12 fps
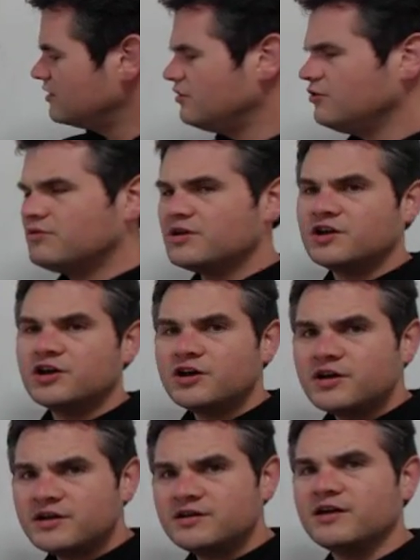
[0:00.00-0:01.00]
You
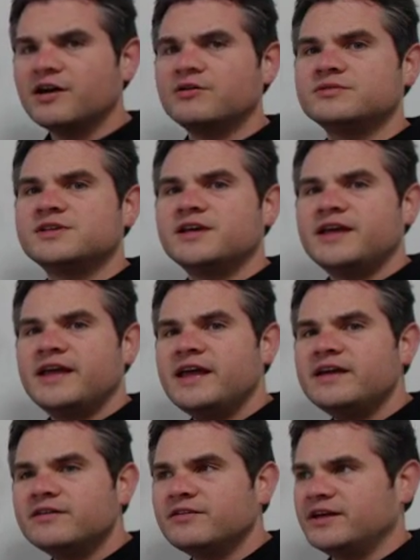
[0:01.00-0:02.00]
could go to
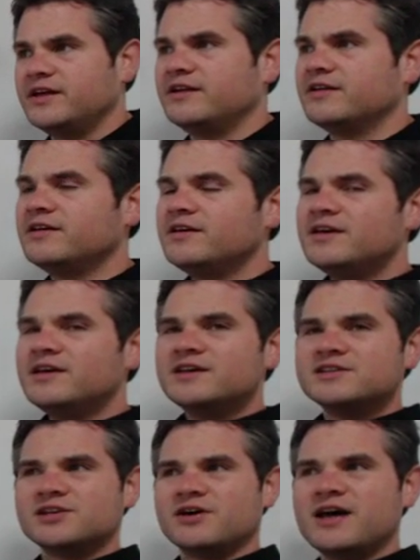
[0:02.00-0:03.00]
England.
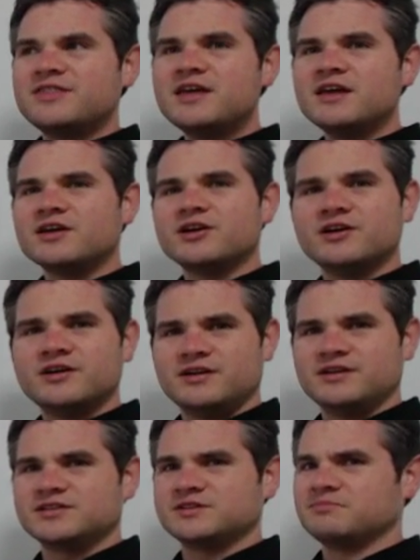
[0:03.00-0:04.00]
So I think could
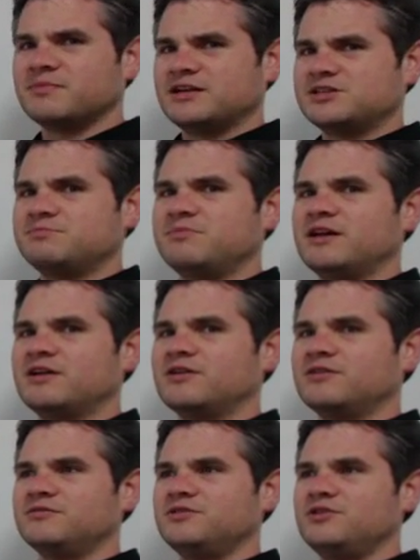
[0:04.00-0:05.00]
is much
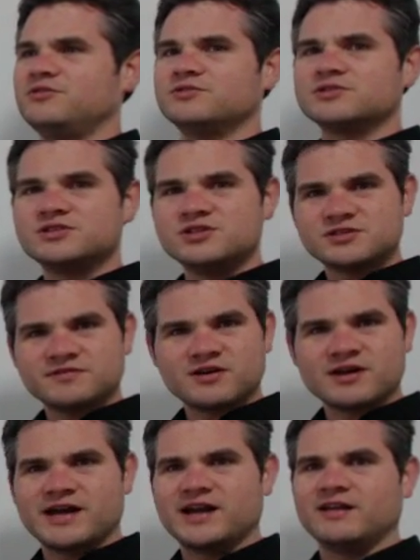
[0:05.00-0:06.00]
better used just
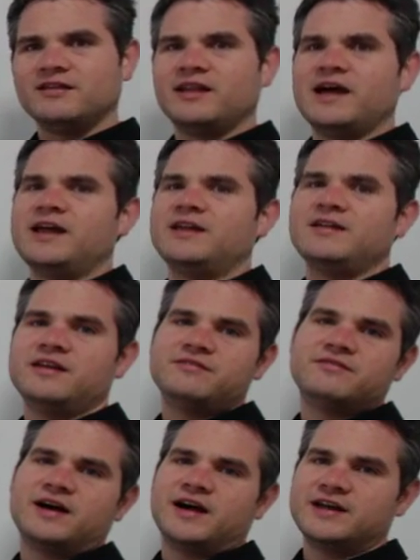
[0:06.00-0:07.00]
for kind of light
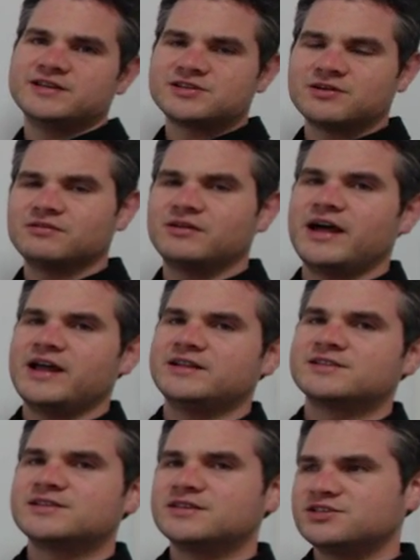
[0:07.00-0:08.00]
advice or
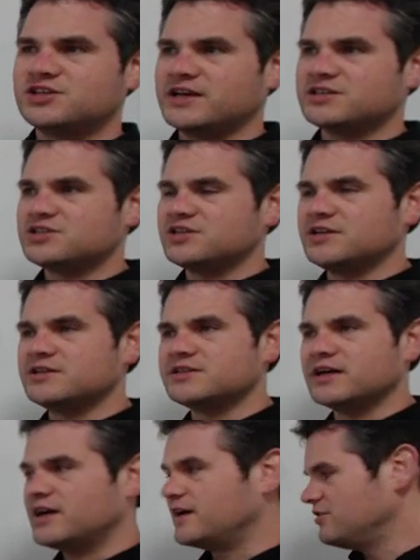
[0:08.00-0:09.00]
light suggestions.
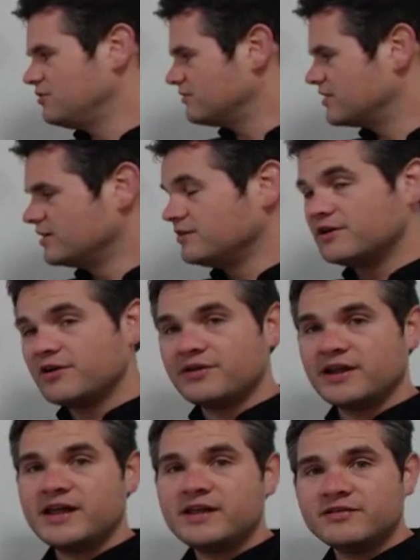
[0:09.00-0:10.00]
You could go
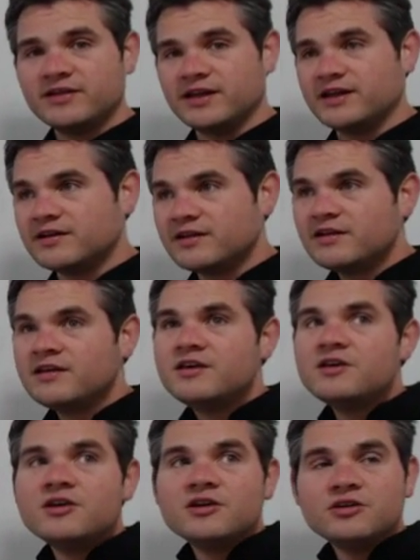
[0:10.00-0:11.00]
to England.
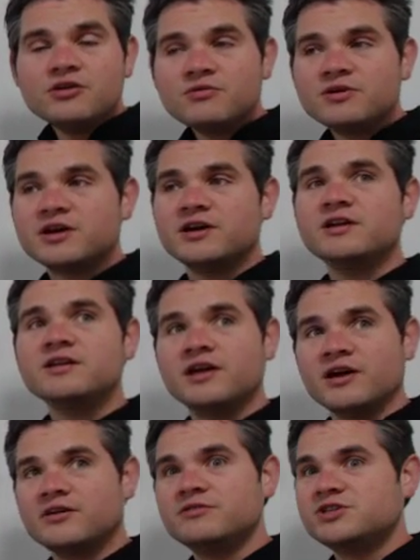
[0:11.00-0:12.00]
You could
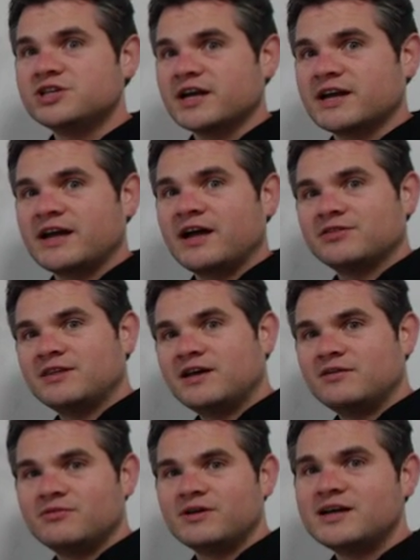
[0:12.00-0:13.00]
go check out
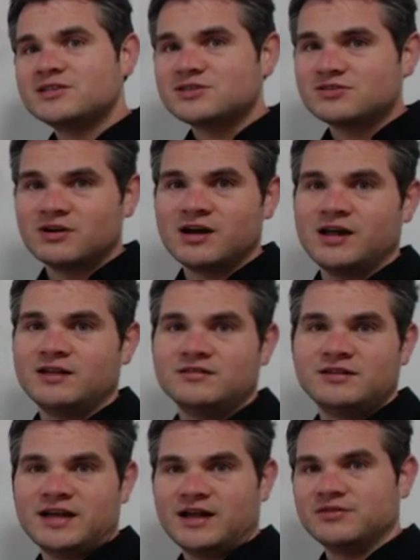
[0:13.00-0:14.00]
that
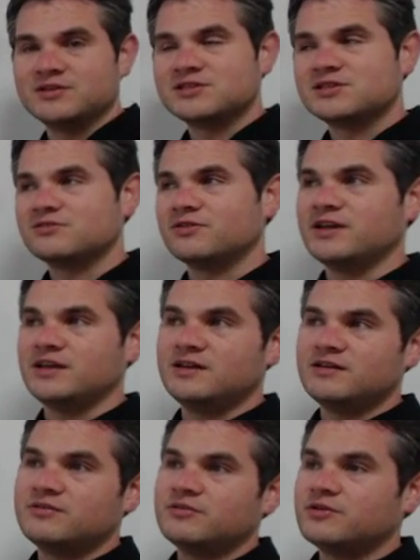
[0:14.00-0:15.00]
restaurant down the
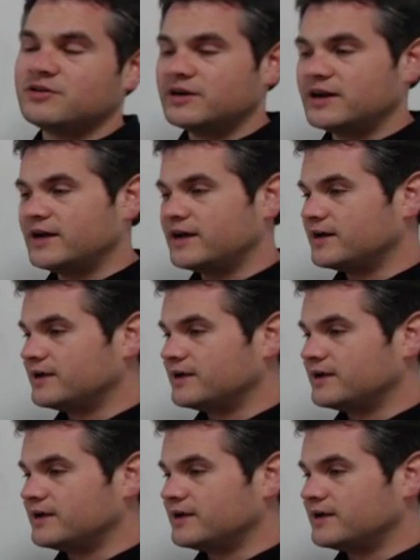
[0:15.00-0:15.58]
street, or